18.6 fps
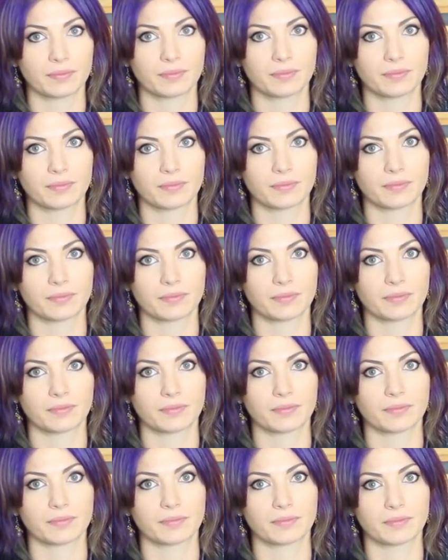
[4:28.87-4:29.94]

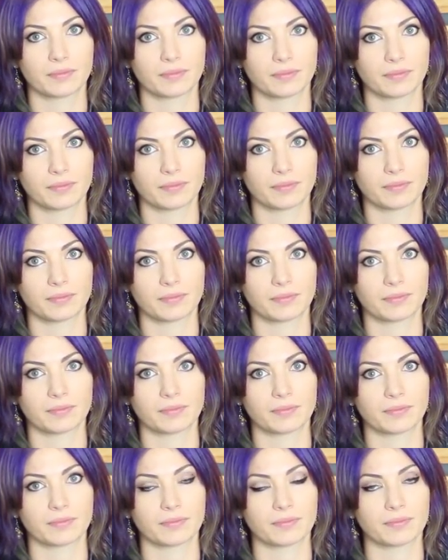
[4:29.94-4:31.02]

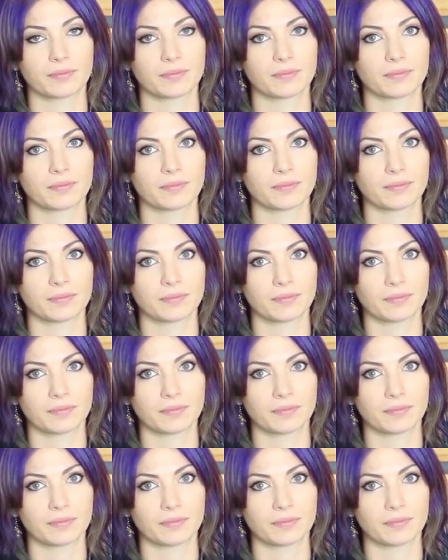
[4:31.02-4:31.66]
(not speaking)